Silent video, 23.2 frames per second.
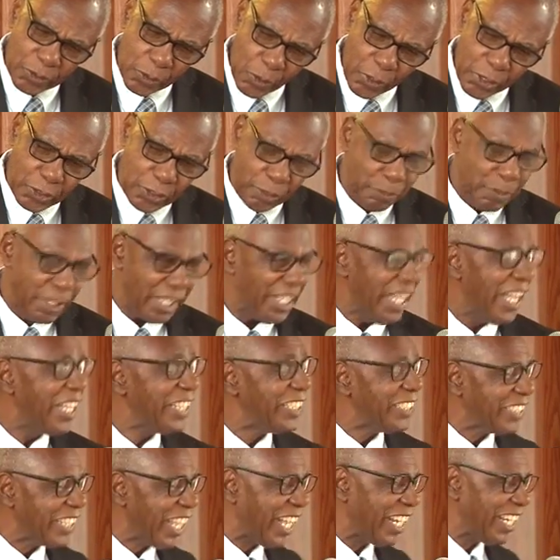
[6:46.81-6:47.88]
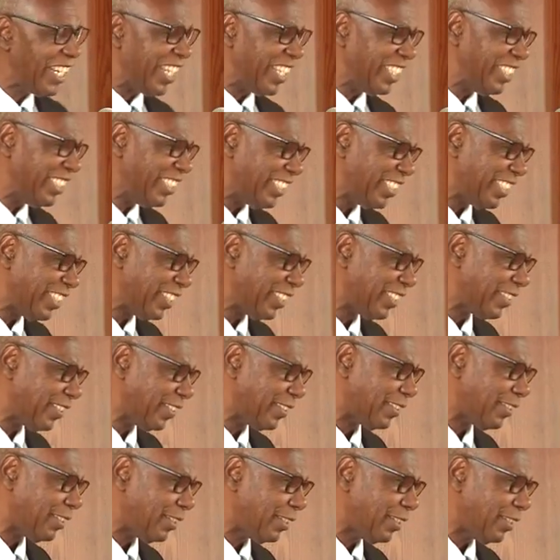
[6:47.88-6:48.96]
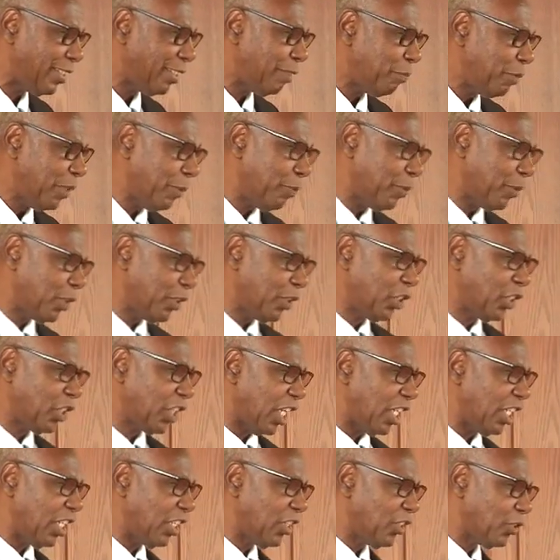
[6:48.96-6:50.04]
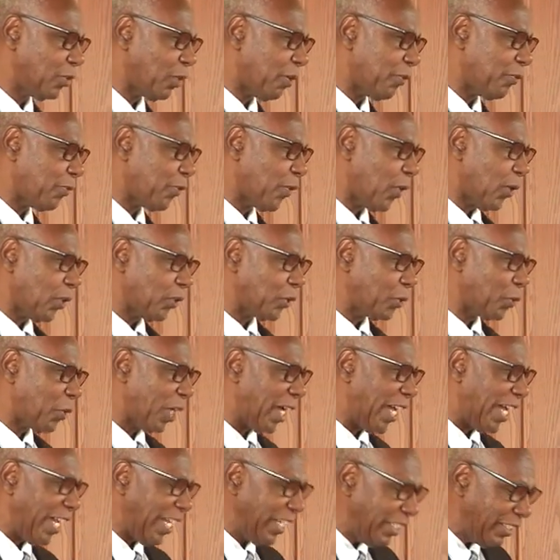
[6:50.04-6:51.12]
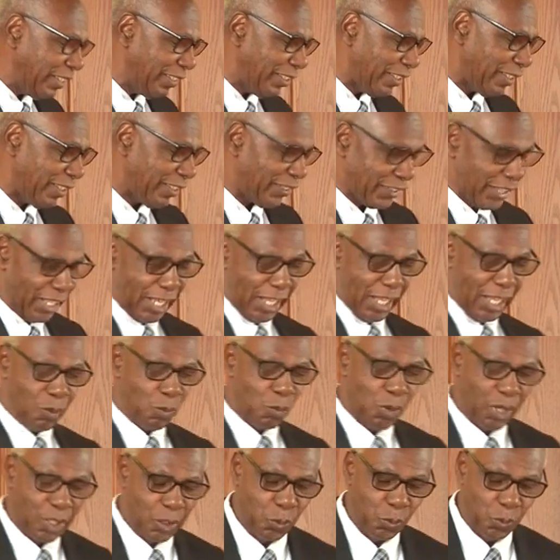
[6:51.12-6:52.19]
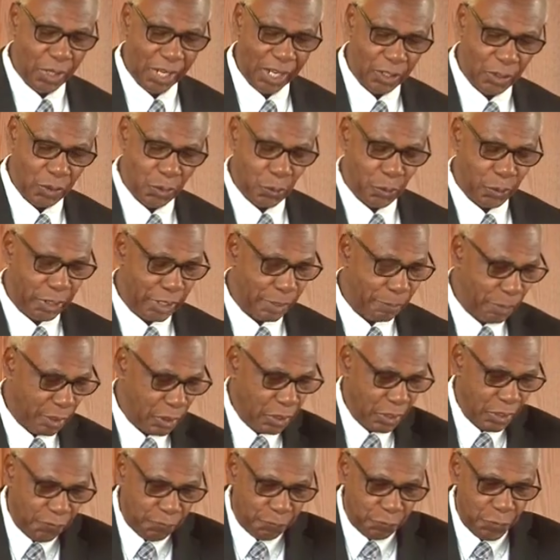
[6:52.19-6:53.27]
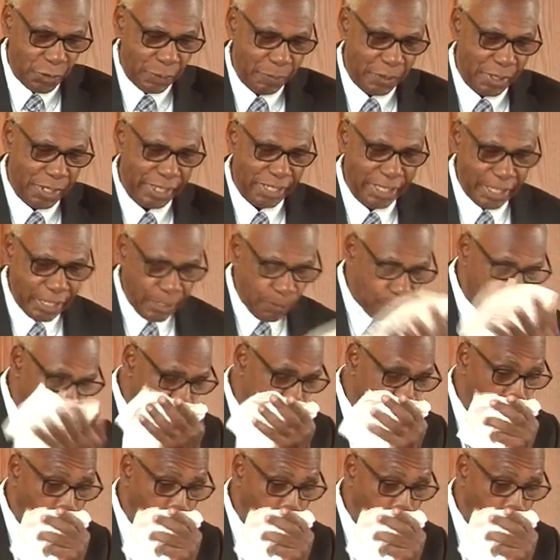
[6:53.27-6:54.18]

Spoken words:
going to be challenges. People to challenge our thoughts, our ideas, and what we are doing. But if we believe